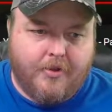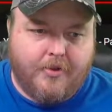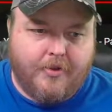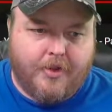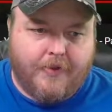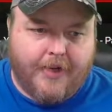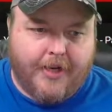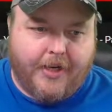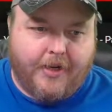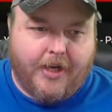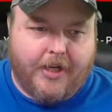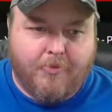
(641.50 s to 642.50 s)
And then I
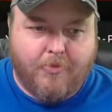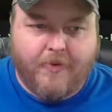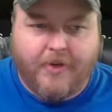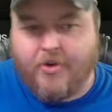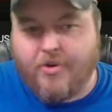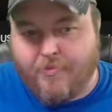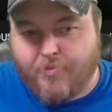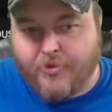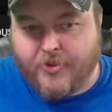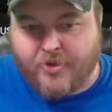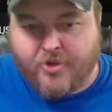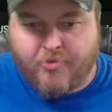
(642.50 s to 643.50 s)
came over here. I pulled
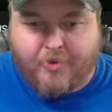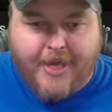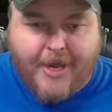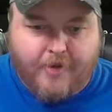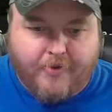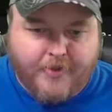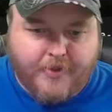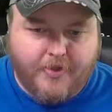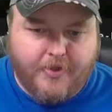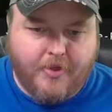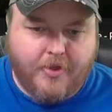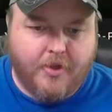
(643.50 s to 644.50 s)
the Kerbal out.
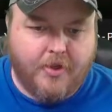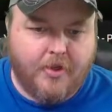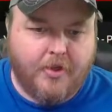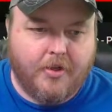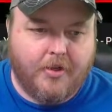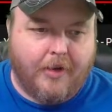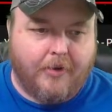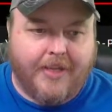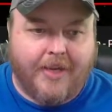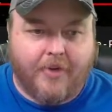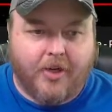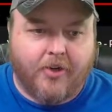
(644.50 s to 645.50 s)
That was
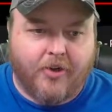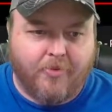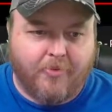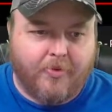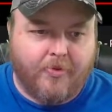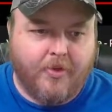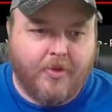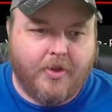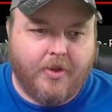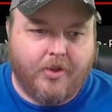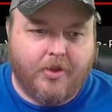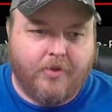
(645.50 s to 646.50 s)
saving a Kerbal.
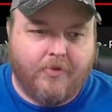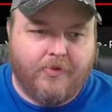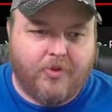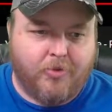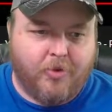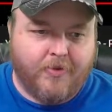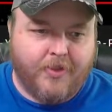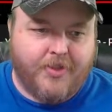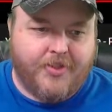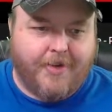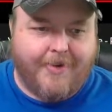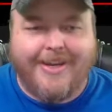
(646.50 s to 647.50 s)
Flew him over to the
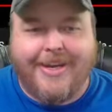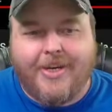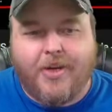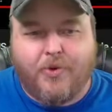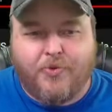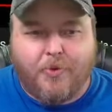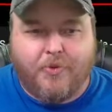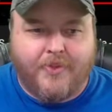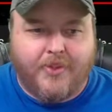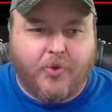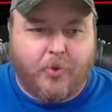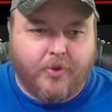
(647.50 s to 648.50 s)
ship. I didn't know which one was the
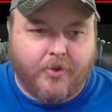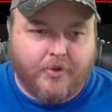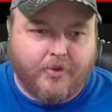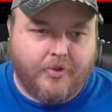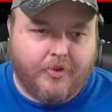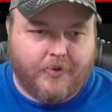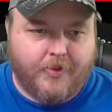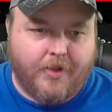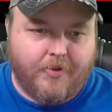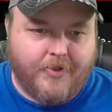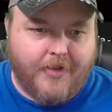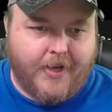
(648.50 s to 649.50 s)
door. It's on the
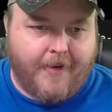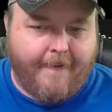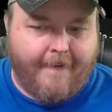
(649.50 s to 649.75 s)
other side.